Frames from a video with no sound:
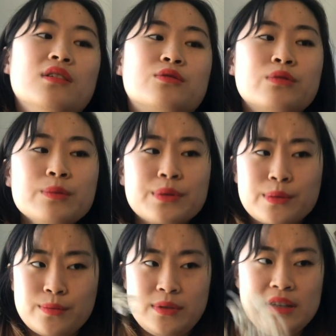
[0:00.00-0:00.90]
Group
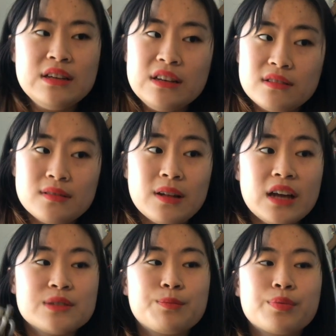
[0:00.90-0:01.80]
3
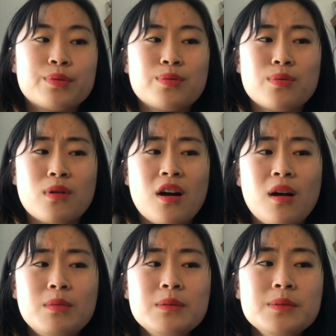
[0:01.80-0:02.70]
is
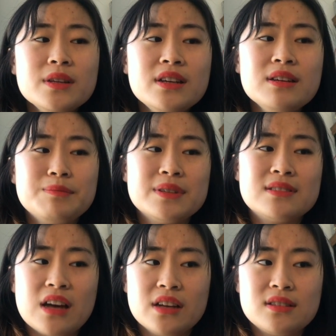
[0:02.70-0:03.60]
probably,
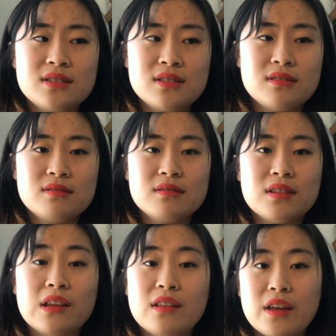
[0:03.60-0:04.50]
besides
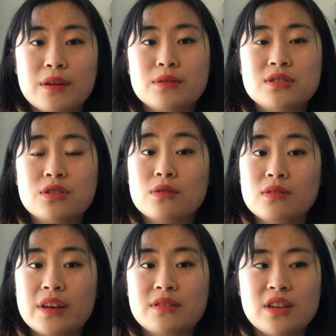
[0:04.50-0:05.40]
the language, so
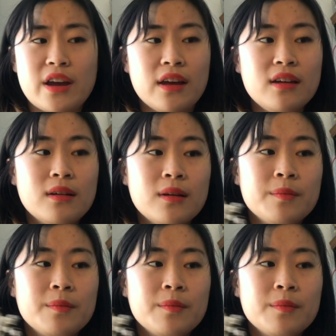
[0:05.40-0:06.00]
language A,